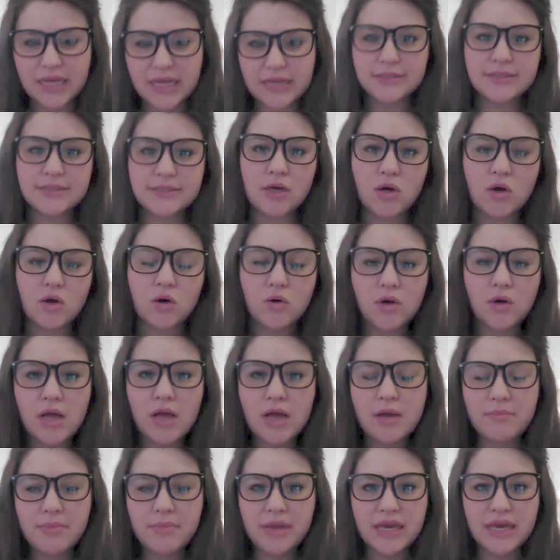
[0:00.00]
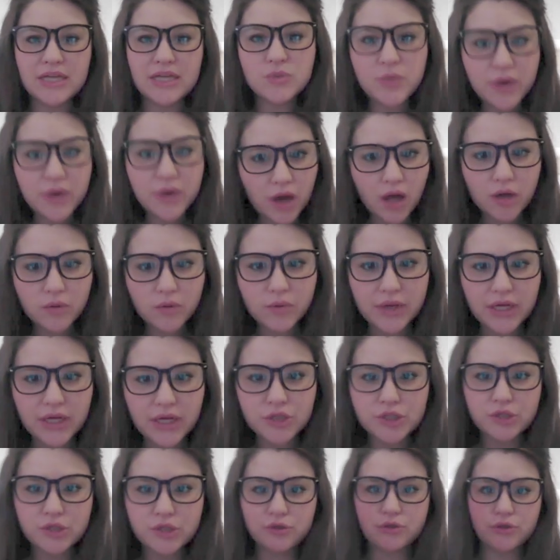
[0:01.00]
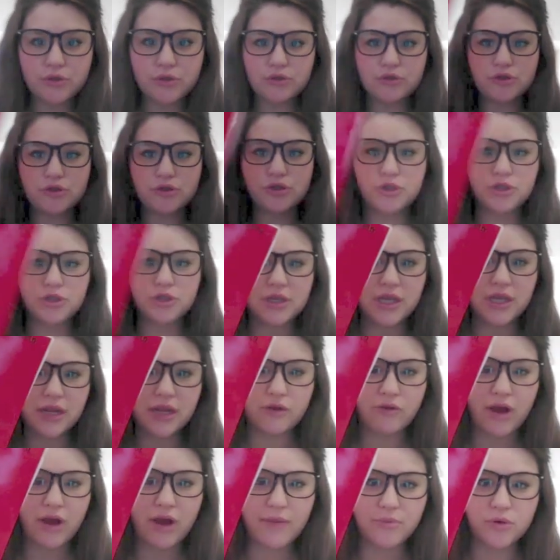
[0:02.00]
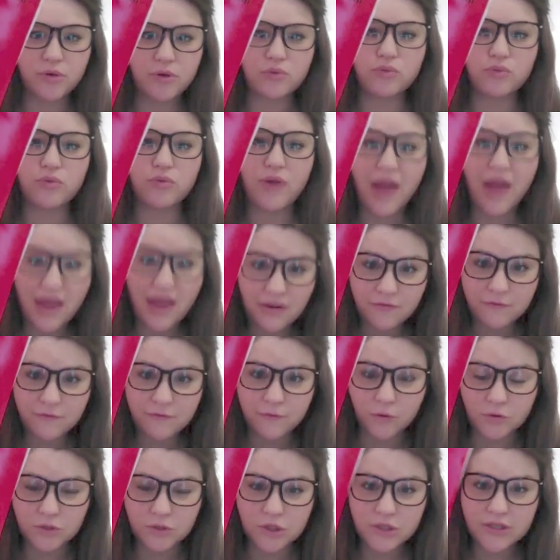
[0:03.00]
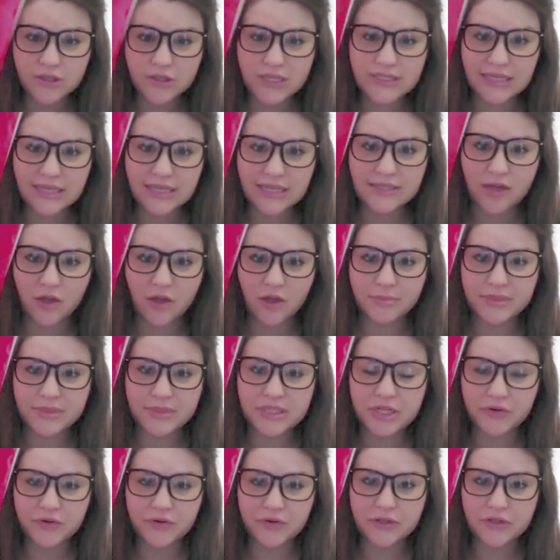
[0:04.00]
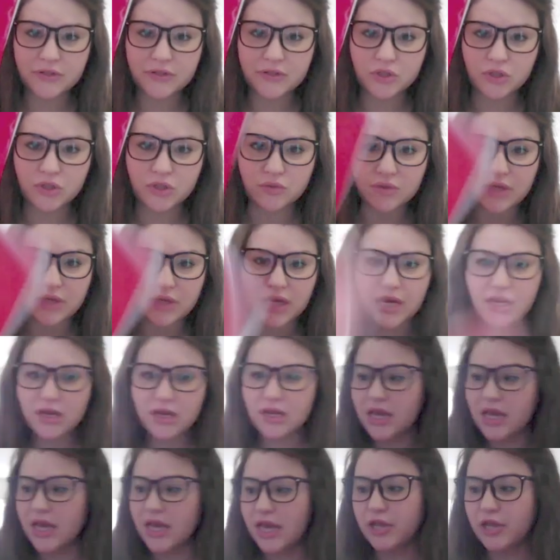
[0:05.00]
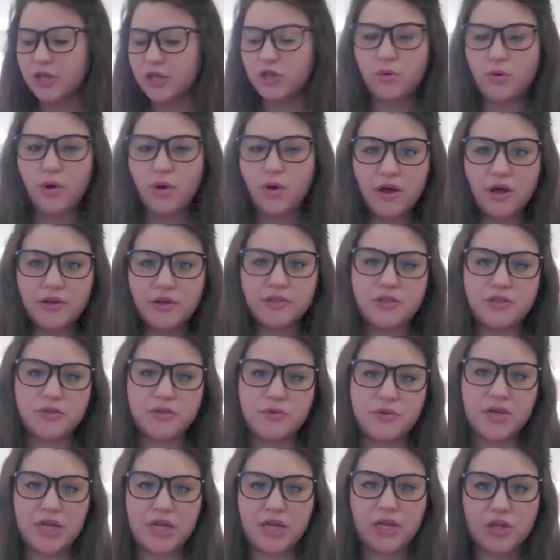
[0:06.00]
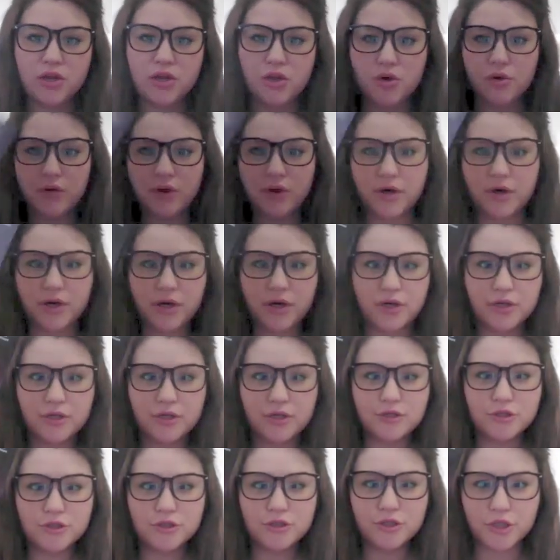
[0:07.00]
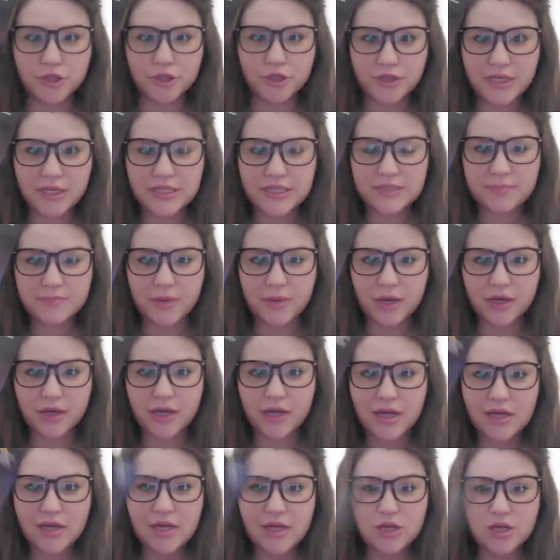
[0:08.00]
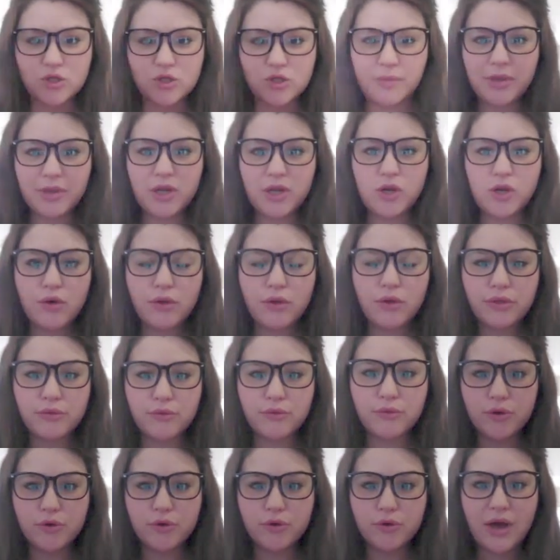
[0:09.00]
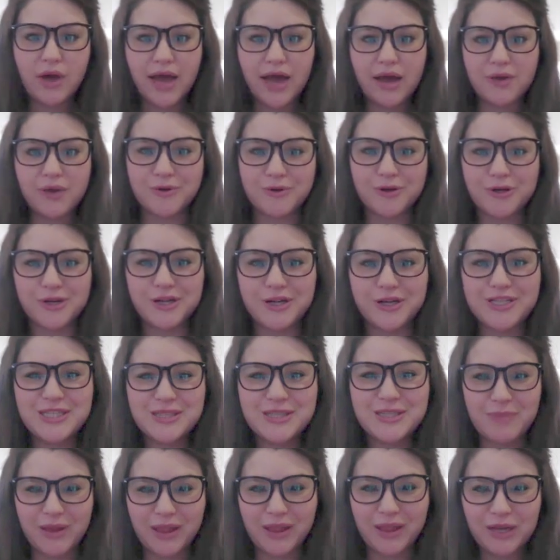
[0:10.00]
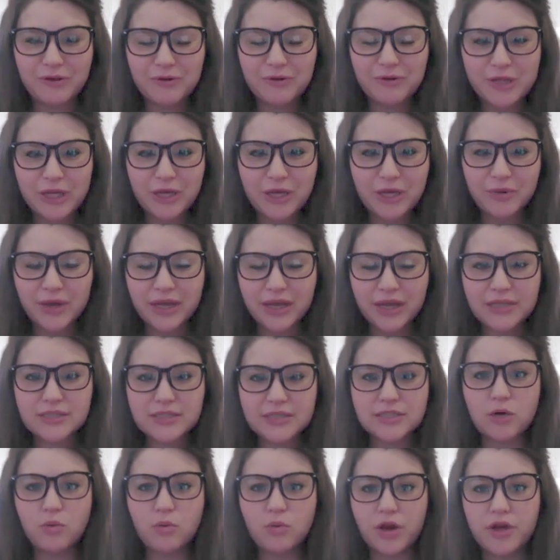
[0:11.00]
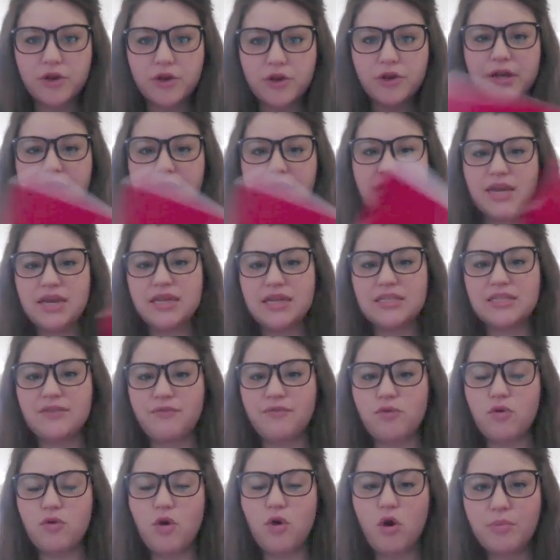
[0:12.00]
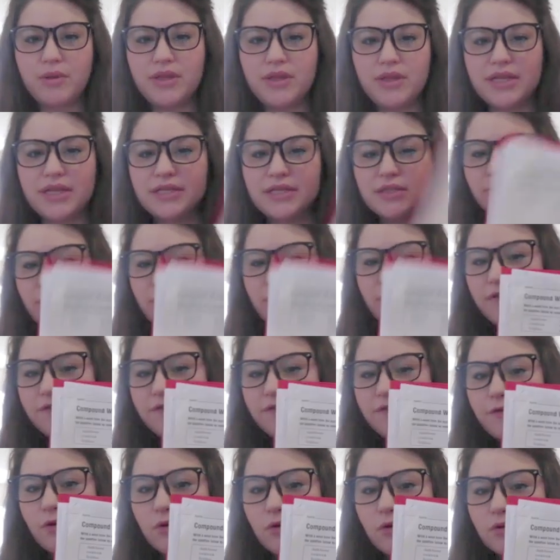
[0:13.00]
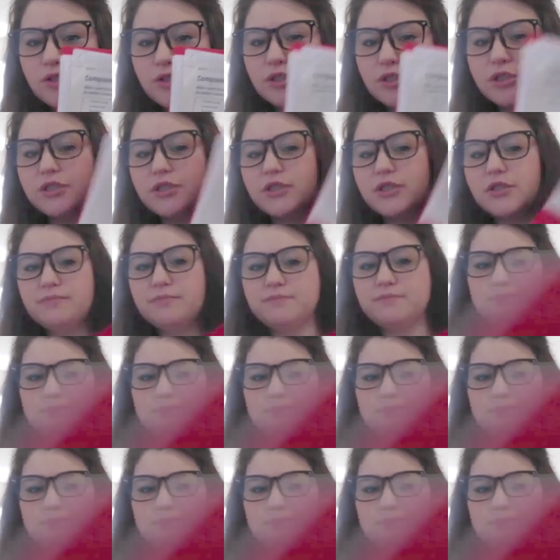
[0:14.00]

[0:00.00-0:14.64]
So because we're on week 2, you should grab your red folder. This has all the materials you need. You will also need your journeys book. So I'm going to go through our spelling really quick. So what you're going to need is, if you open this red folder,